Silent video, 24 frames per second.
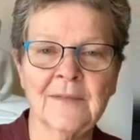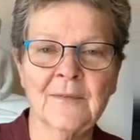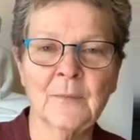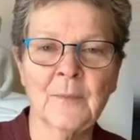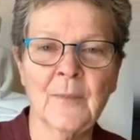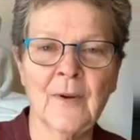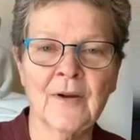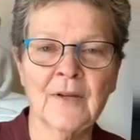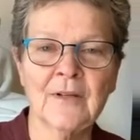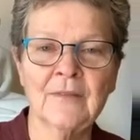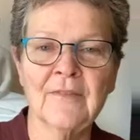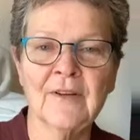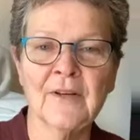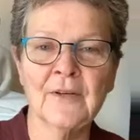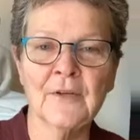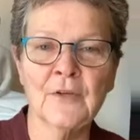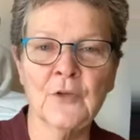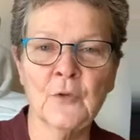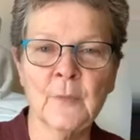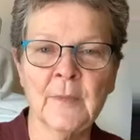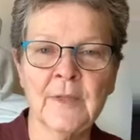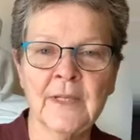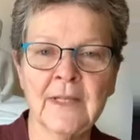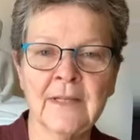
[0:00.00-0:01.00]
part of our
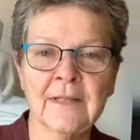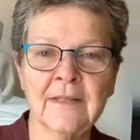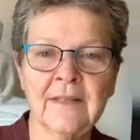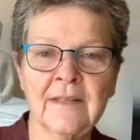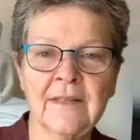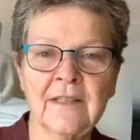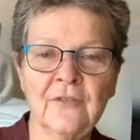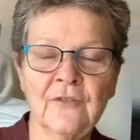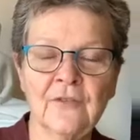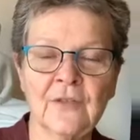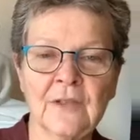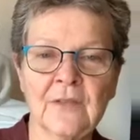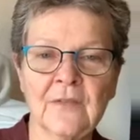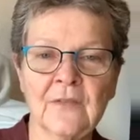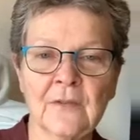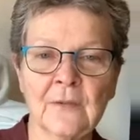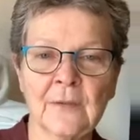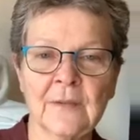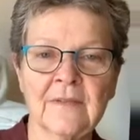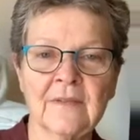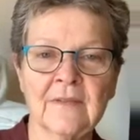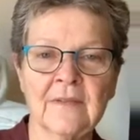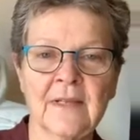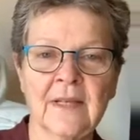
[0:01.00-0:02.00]
human condition, so
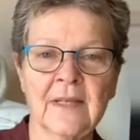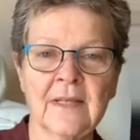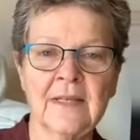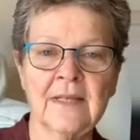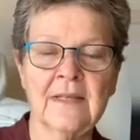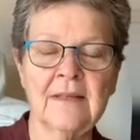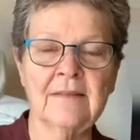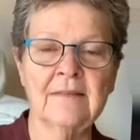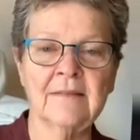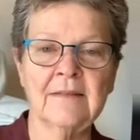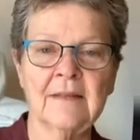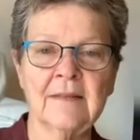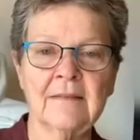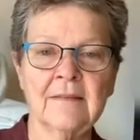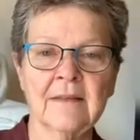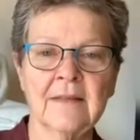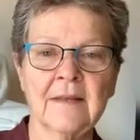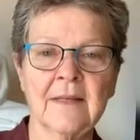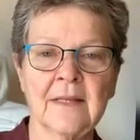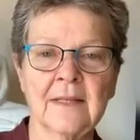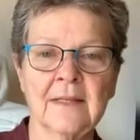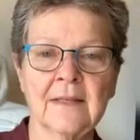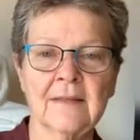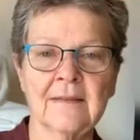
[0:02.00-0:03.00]
it's not easy to
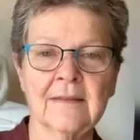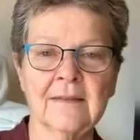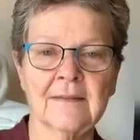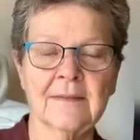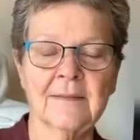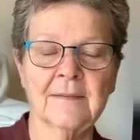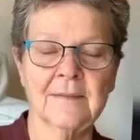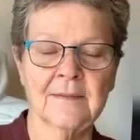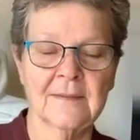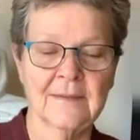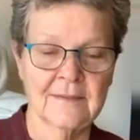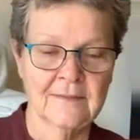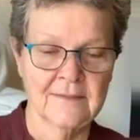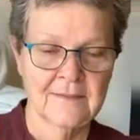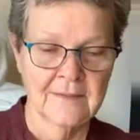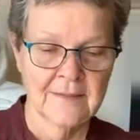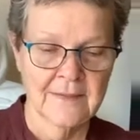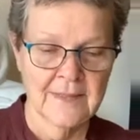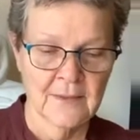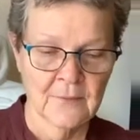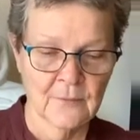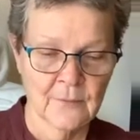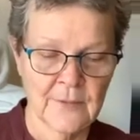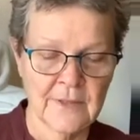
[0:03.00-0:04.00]
get
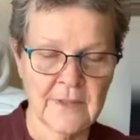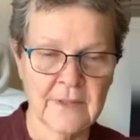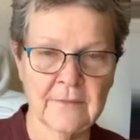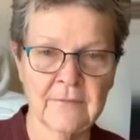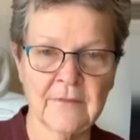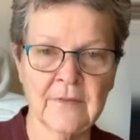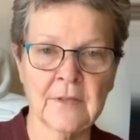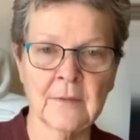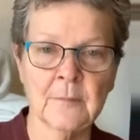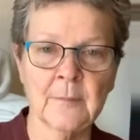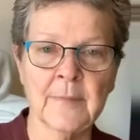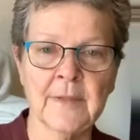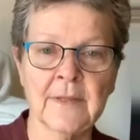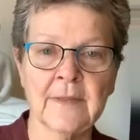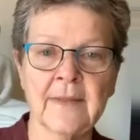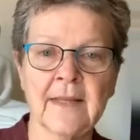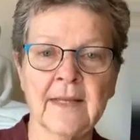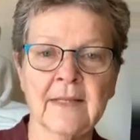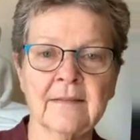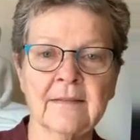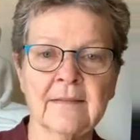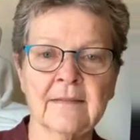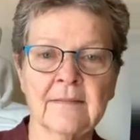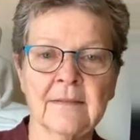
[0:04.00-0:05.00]
rid of it, but
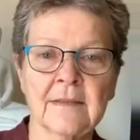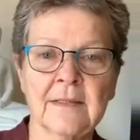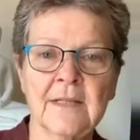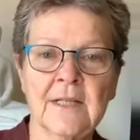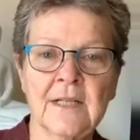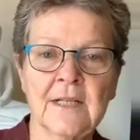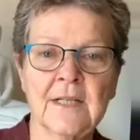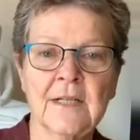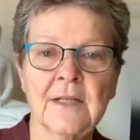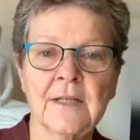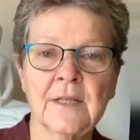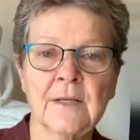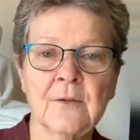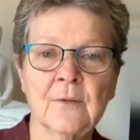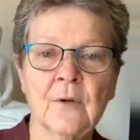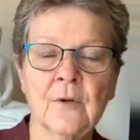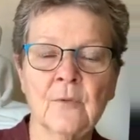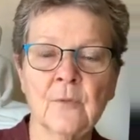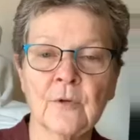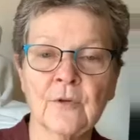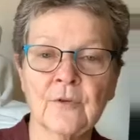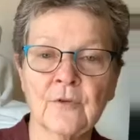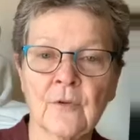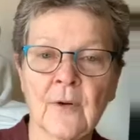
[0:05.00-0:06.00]
that's what
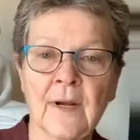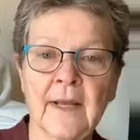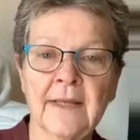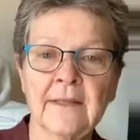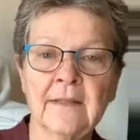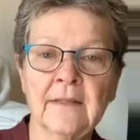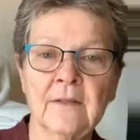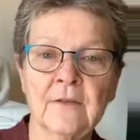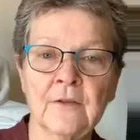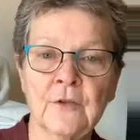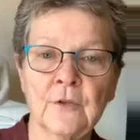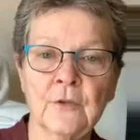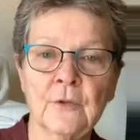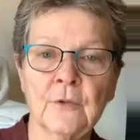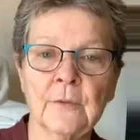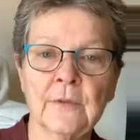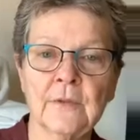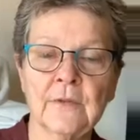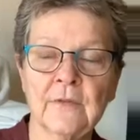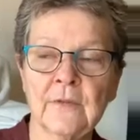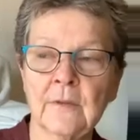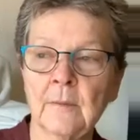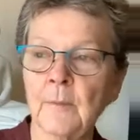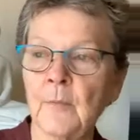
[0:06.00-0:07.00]
we're trying to do,
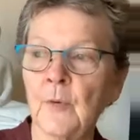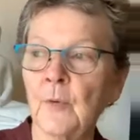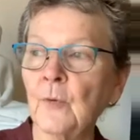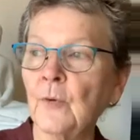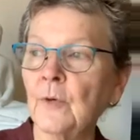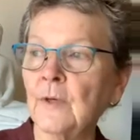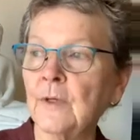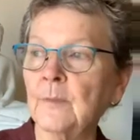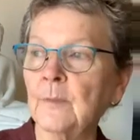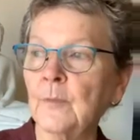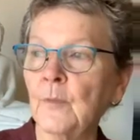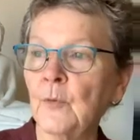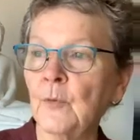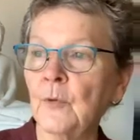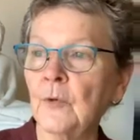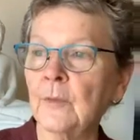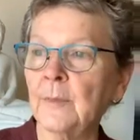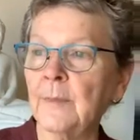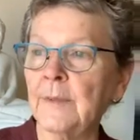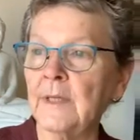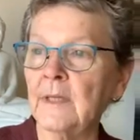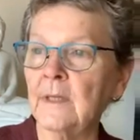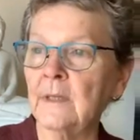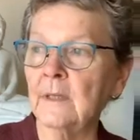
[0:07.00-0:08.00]
is to more and more
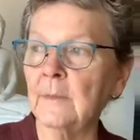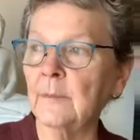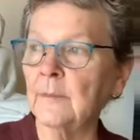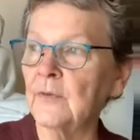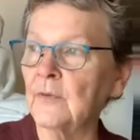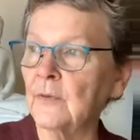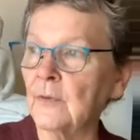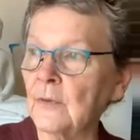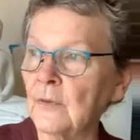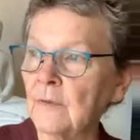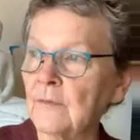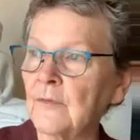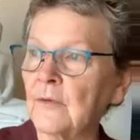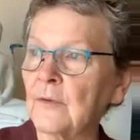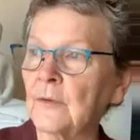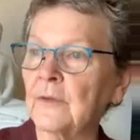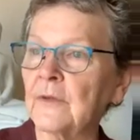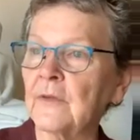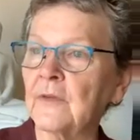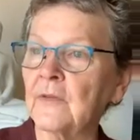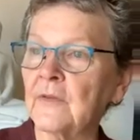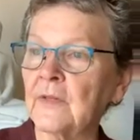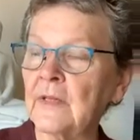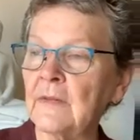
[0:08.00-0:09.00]
be an observer,
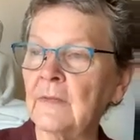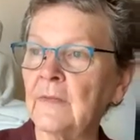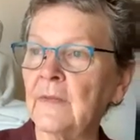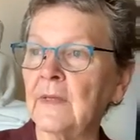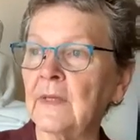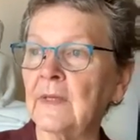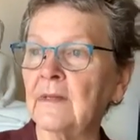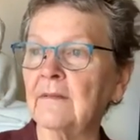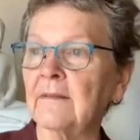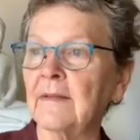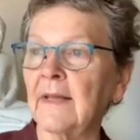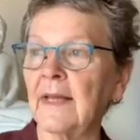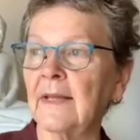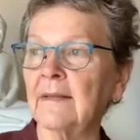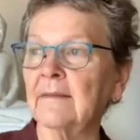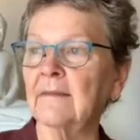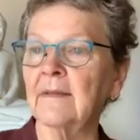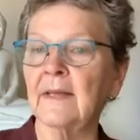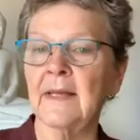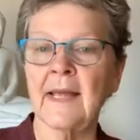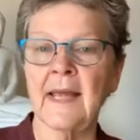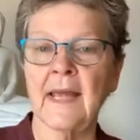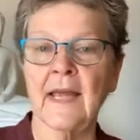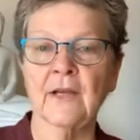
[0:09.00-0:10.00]
to see things as
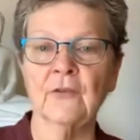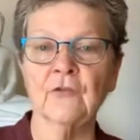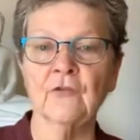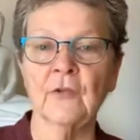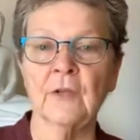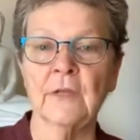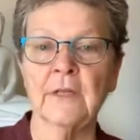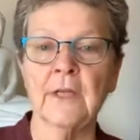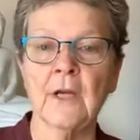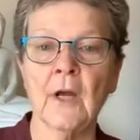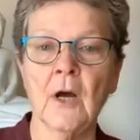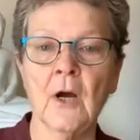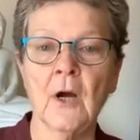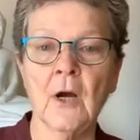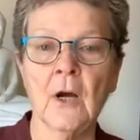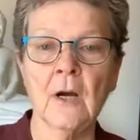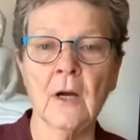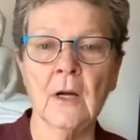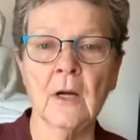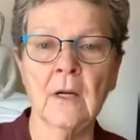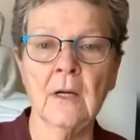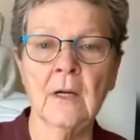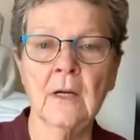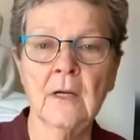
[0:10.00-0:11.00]
they actually
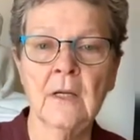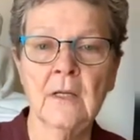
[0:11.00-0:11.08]
are,